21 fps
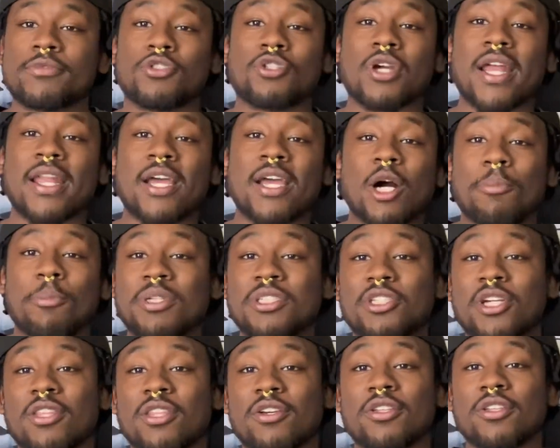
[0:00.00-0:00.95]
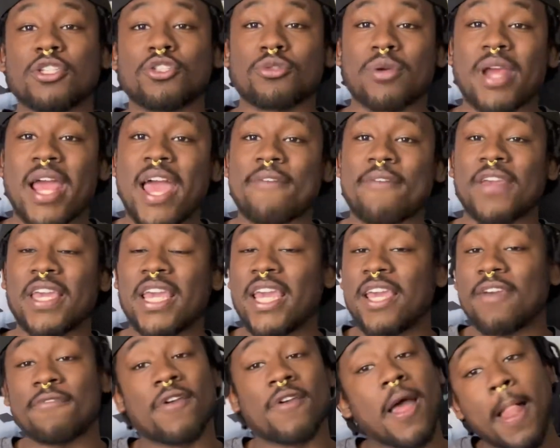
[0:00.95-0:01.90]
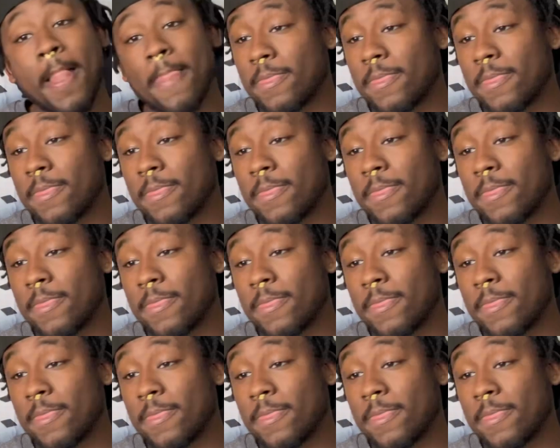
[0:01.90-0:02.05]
try to help each other in the draft if